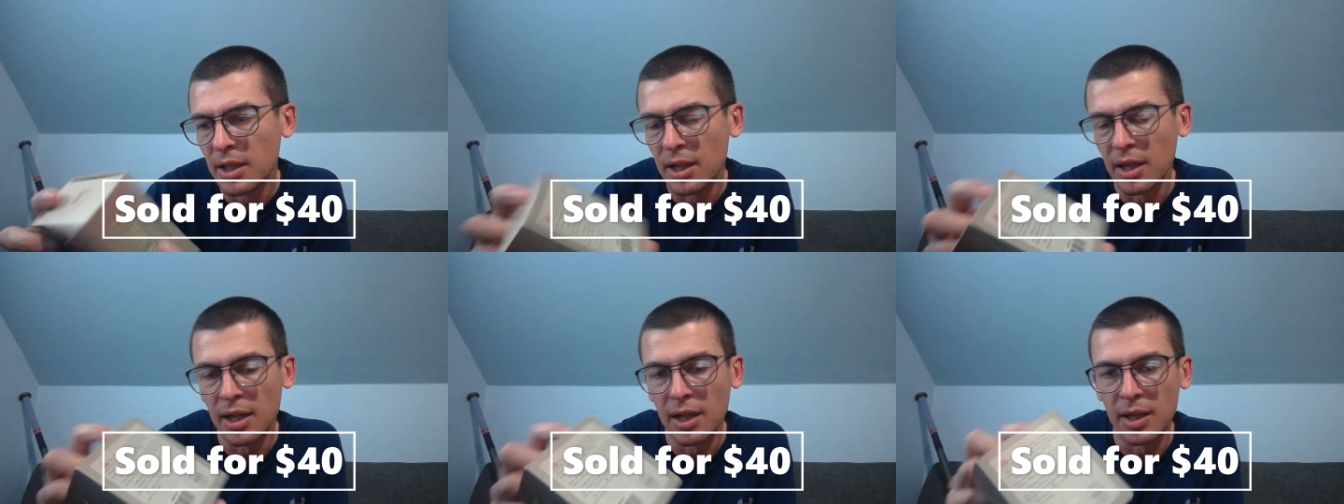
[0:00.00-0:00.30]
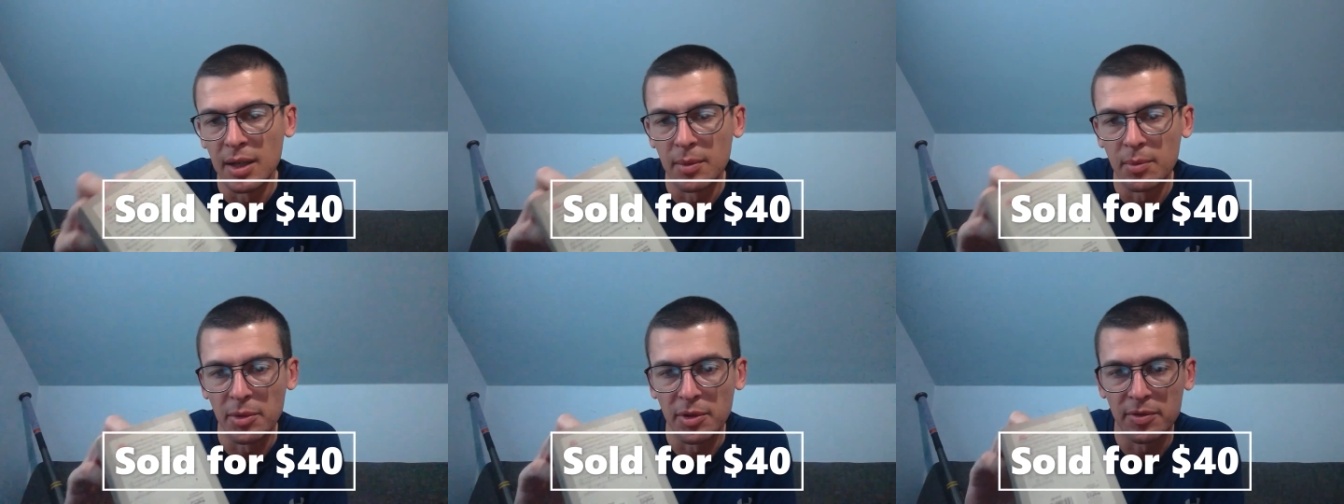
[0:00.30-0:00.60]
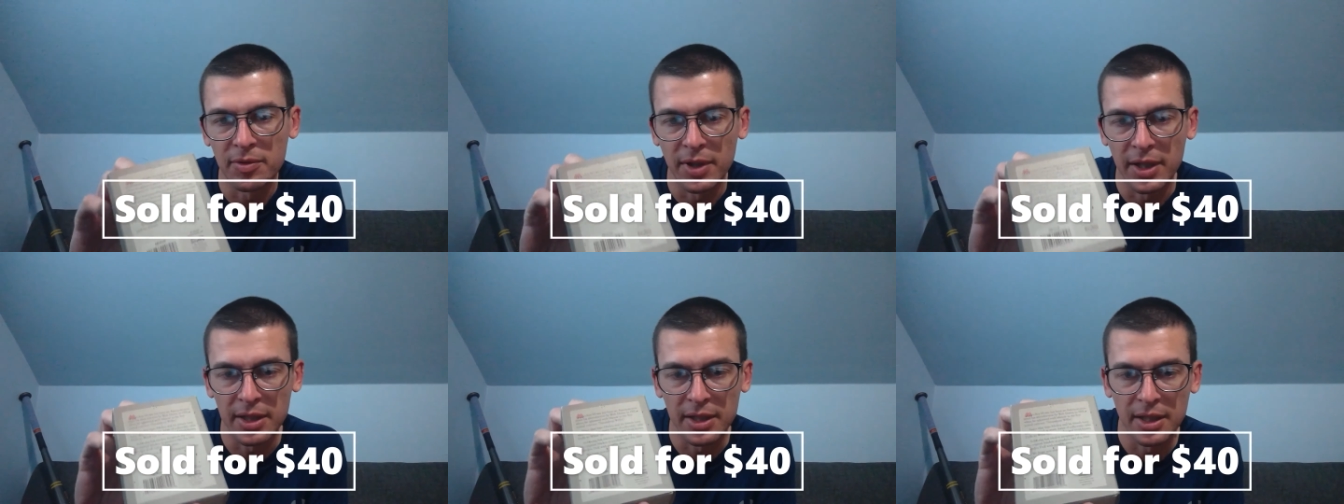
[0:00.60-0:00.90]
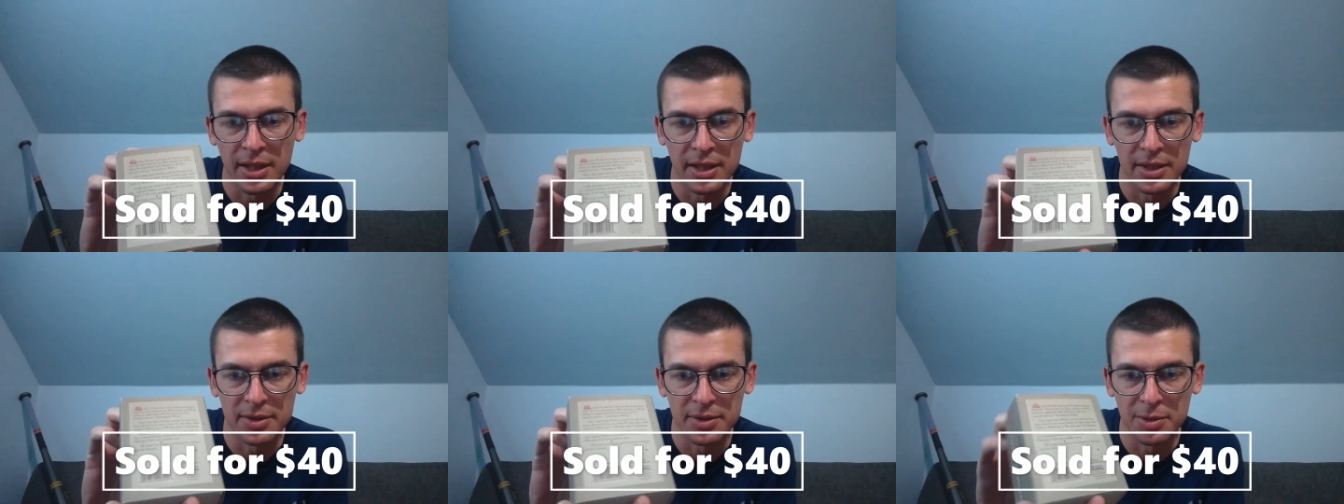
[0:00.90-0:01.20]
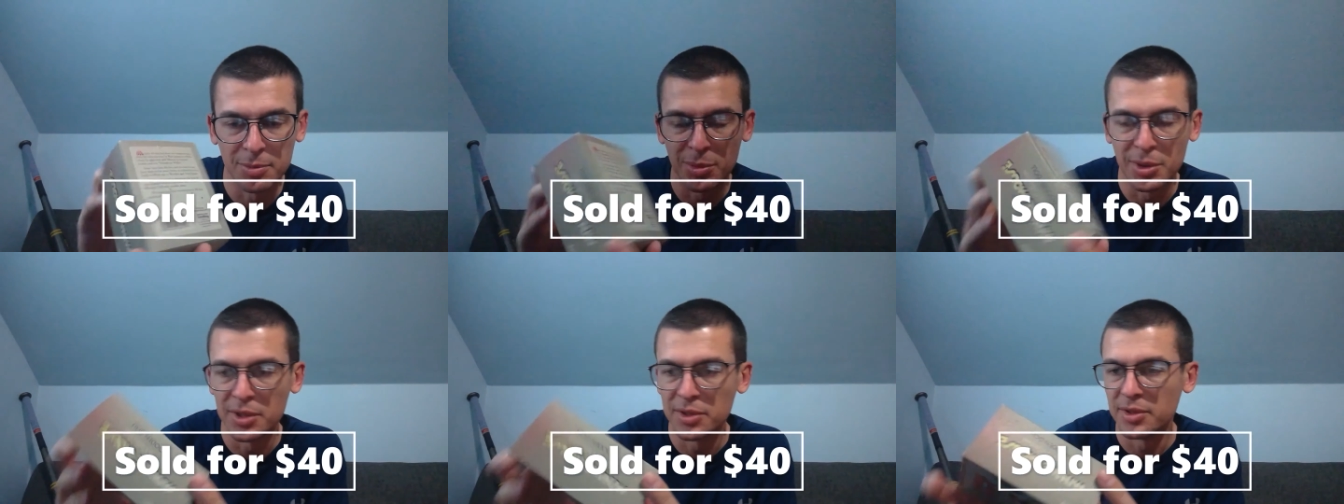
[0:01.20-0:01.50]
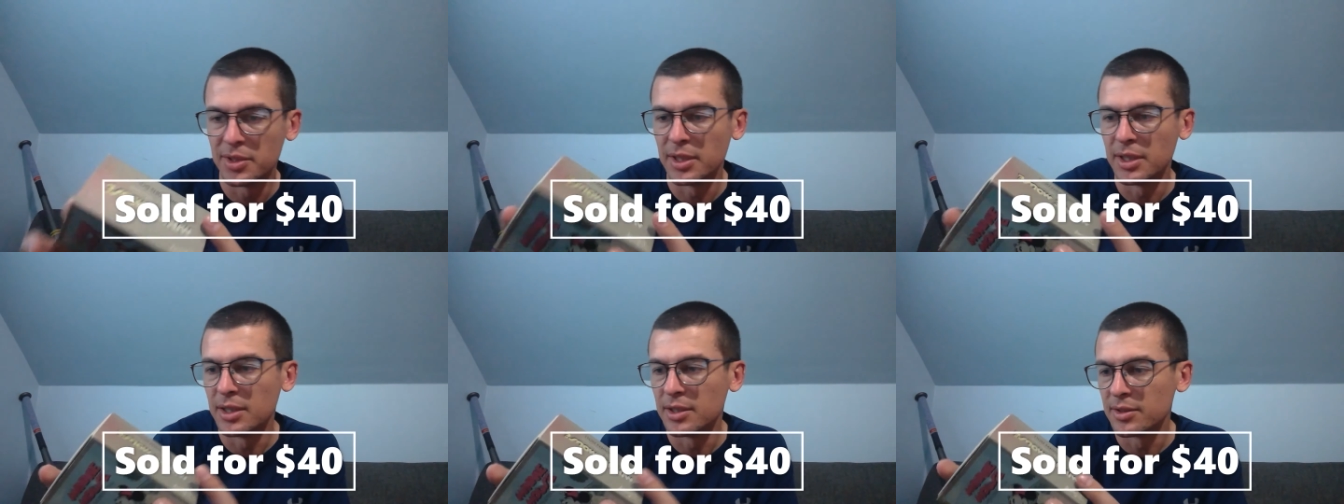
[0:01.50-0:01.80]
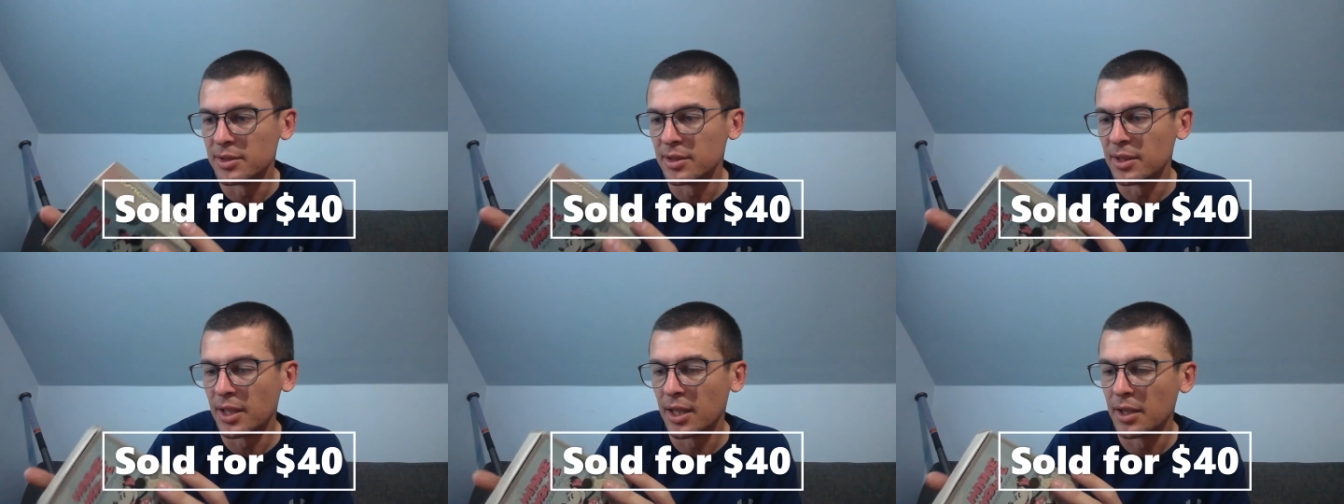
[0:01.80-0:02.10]
Um, the fact that it has U P C
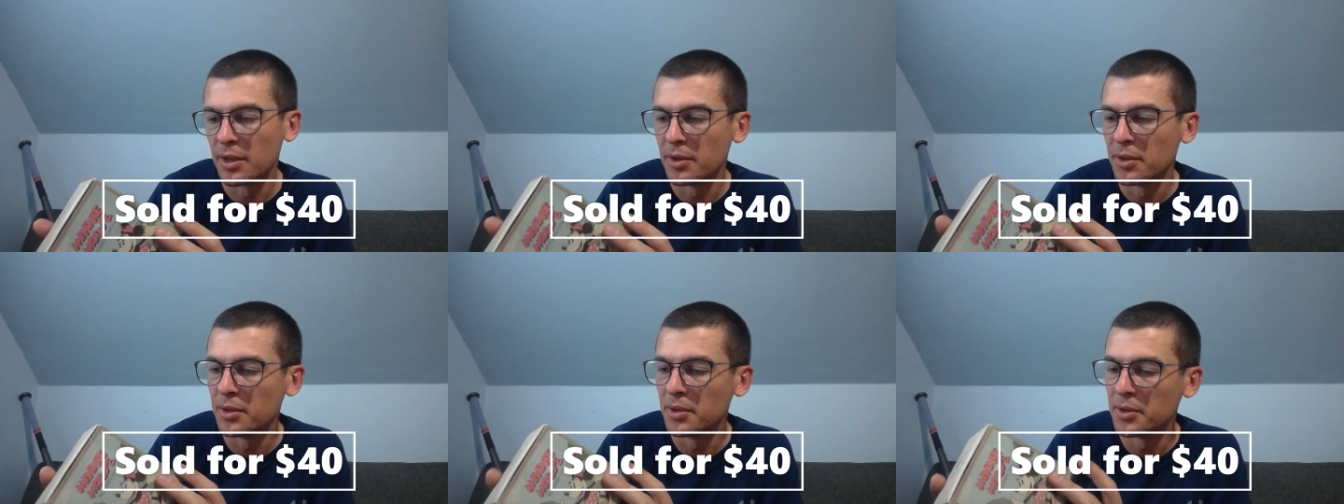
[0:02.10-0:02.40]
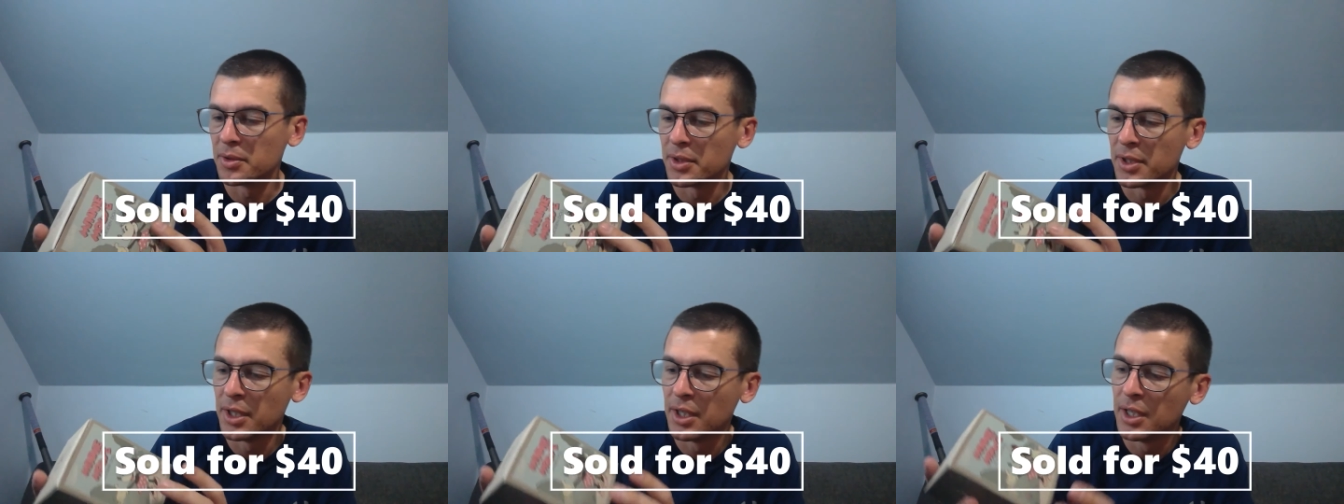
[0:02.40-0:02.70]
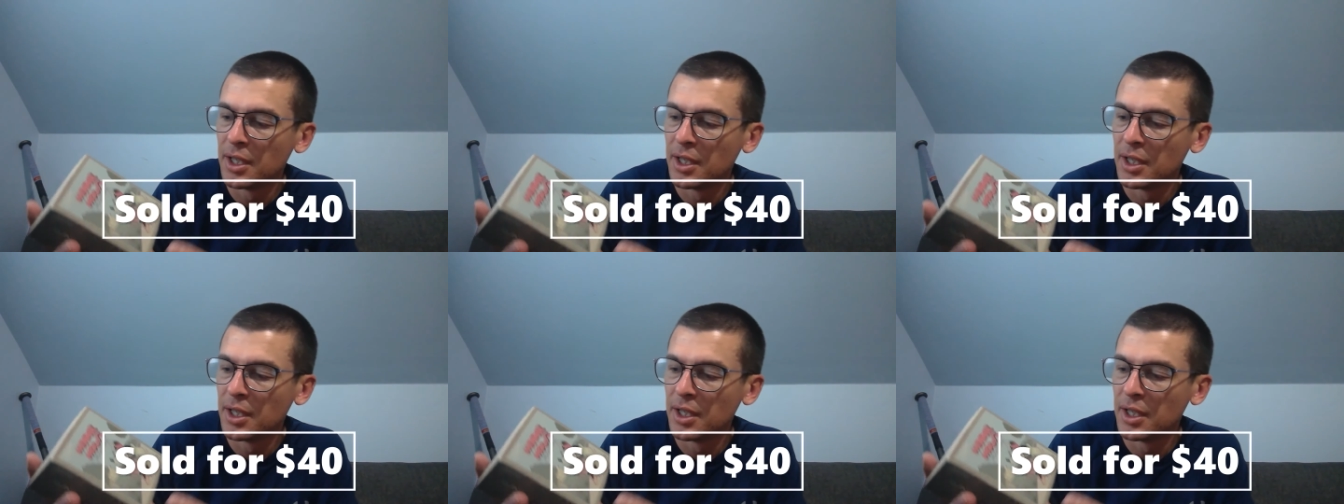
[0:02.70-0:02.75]
isn't that old,